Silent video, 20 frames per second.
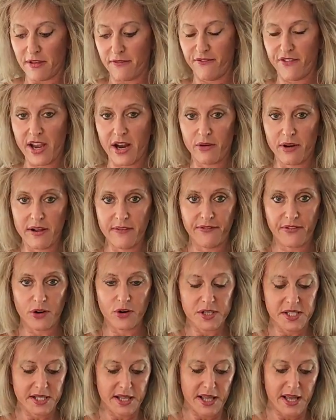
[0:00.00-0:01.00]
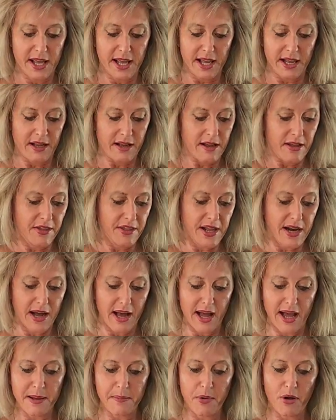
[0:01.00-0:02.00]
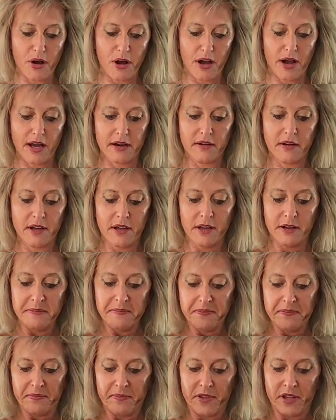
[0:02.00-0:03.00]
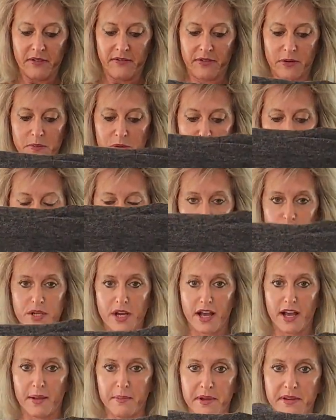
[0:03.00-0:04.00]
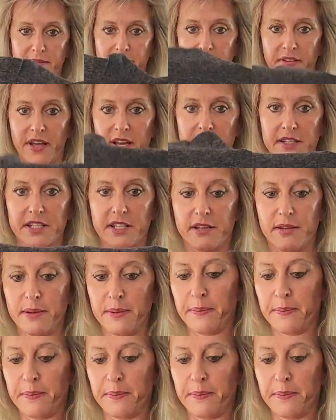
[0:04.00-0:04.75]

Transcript: very first thing that I bought from Two Diamond Fit.